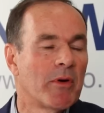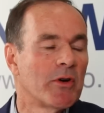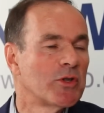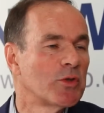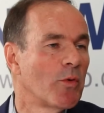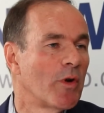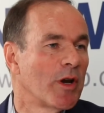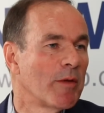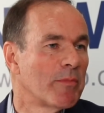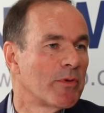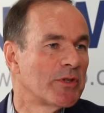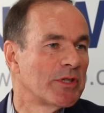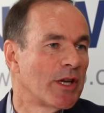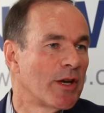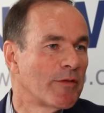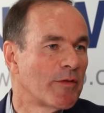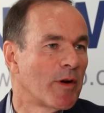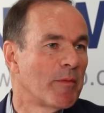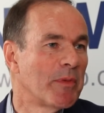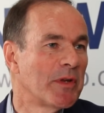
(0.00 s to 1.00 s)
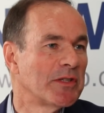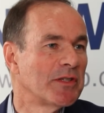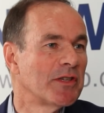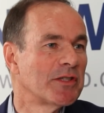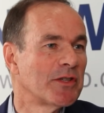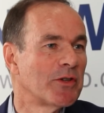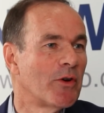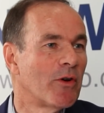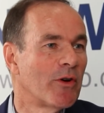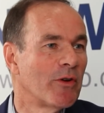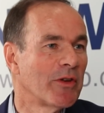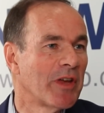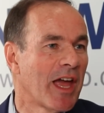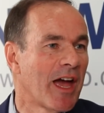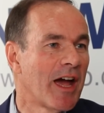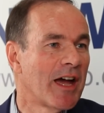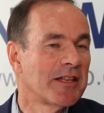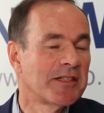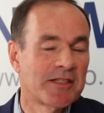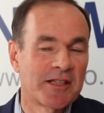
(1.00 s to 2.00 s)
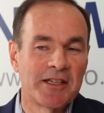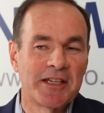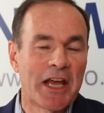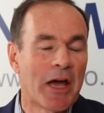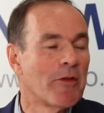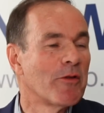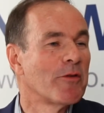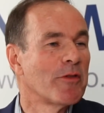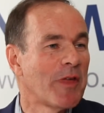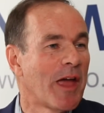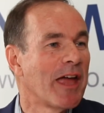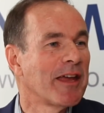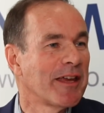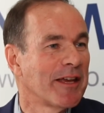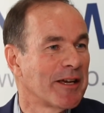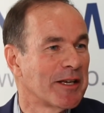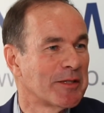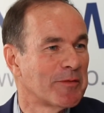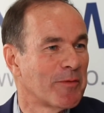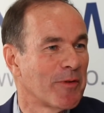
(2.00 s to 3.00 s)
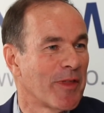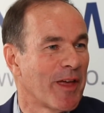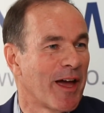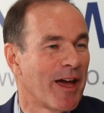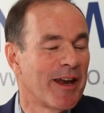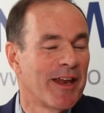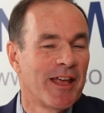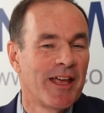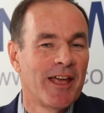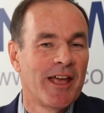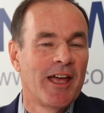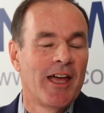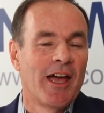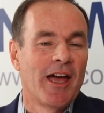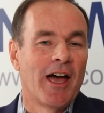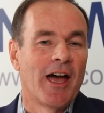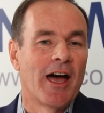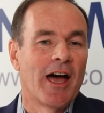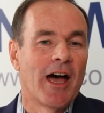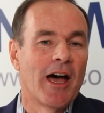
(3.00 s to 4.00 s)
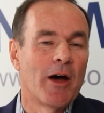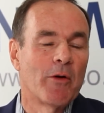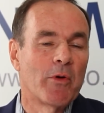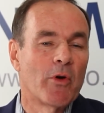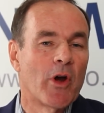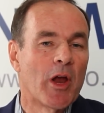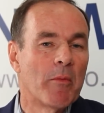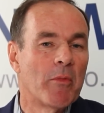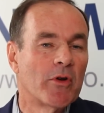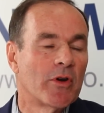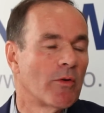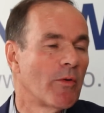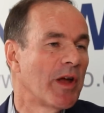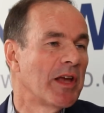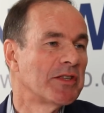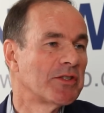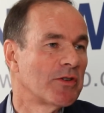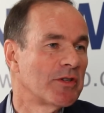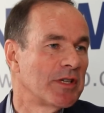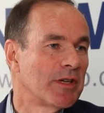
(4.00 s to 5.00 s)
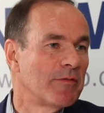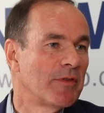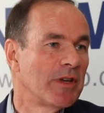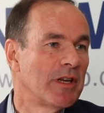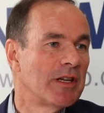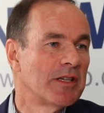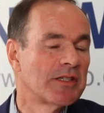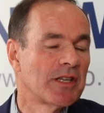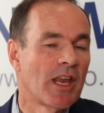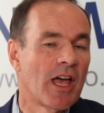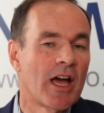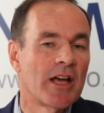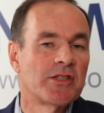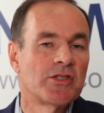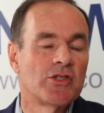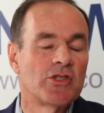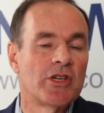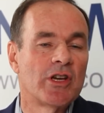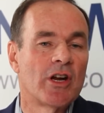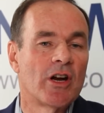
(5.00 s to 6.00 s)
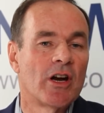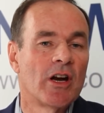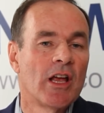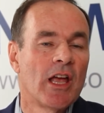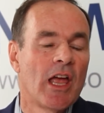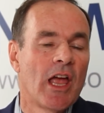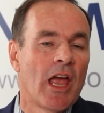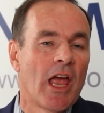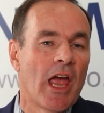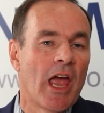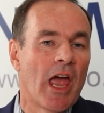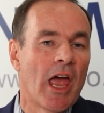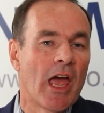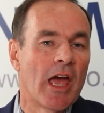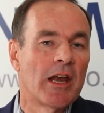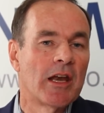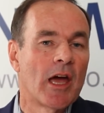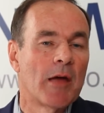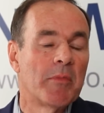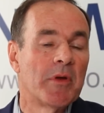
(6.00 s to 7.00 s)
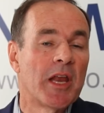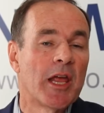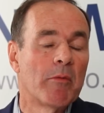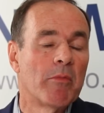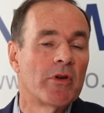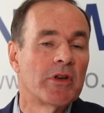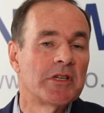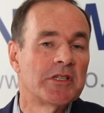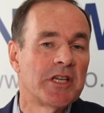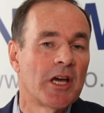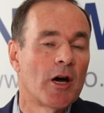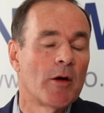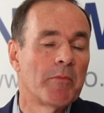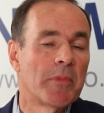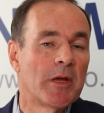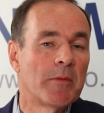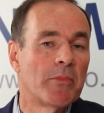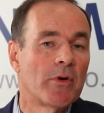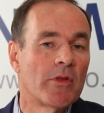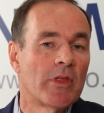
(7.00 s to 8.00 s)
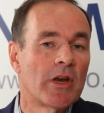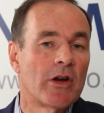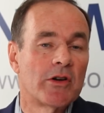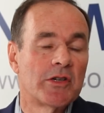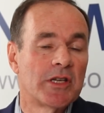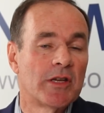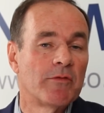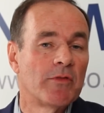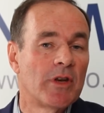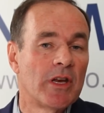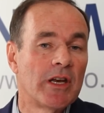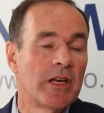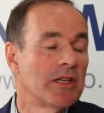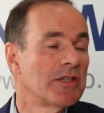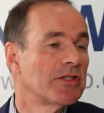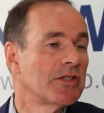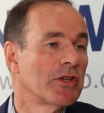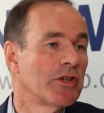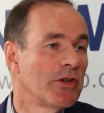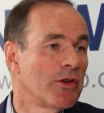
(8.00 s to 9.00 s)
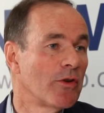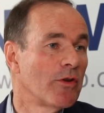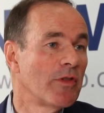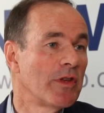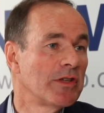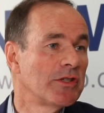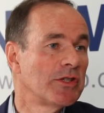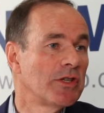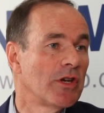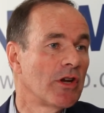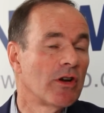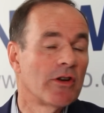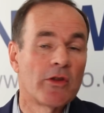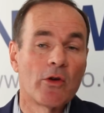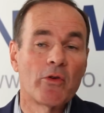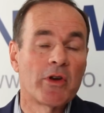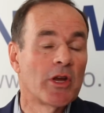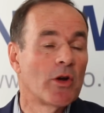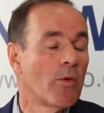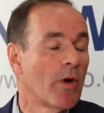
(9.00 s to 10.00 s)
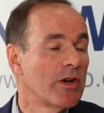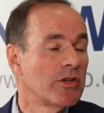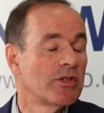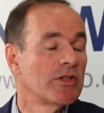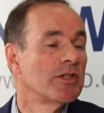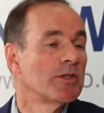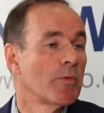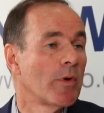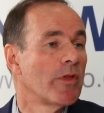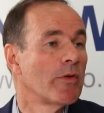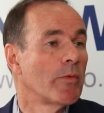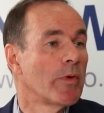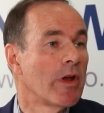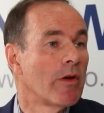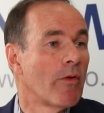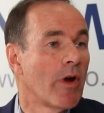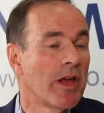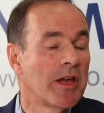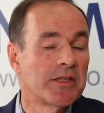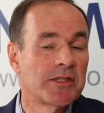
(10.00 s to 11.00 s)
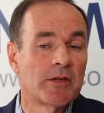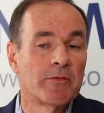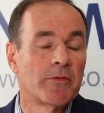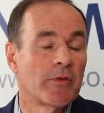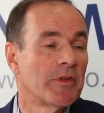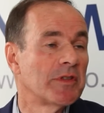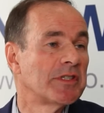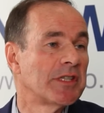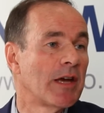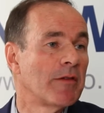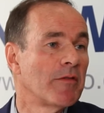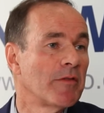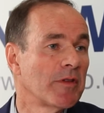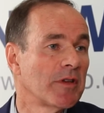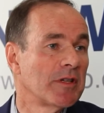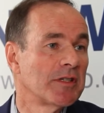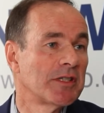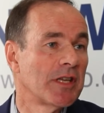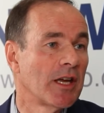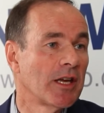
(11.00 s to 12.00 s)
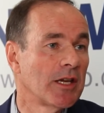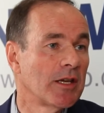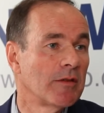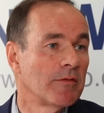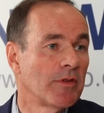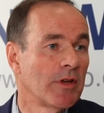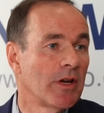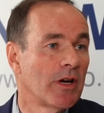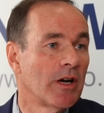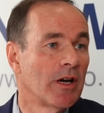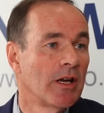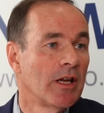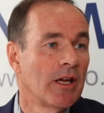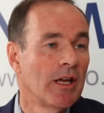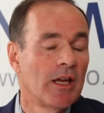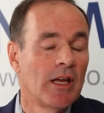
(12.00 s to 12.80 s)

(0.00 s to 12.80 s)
about 20% of our business in oil and gas, and now they're thanking us for that. Uh, we were able to raise our dividends last year, and I've been able to tell people that our dividend is secure this year, and the only question is whether we raise it for the seventh consecutive year.